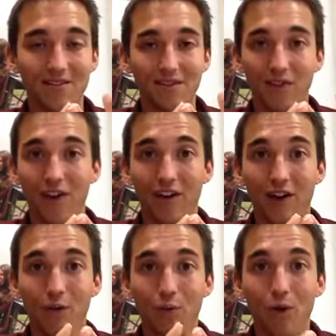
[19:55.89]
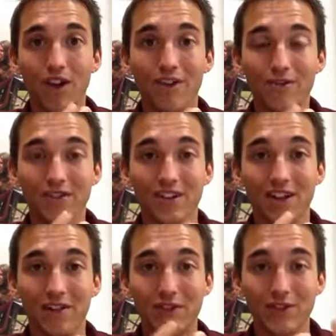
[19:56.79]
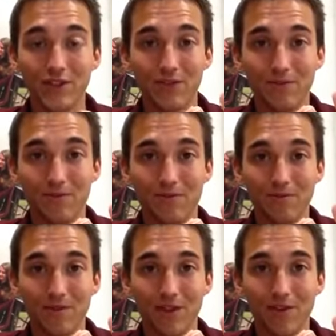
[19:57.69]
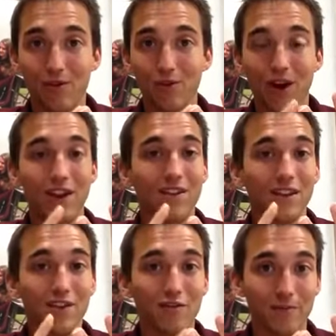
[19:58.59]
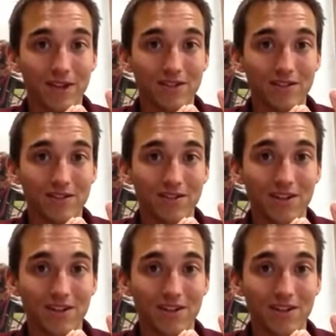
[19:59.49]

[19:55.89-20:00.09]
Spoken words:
figure out what you still have left to do, or anything you've missed.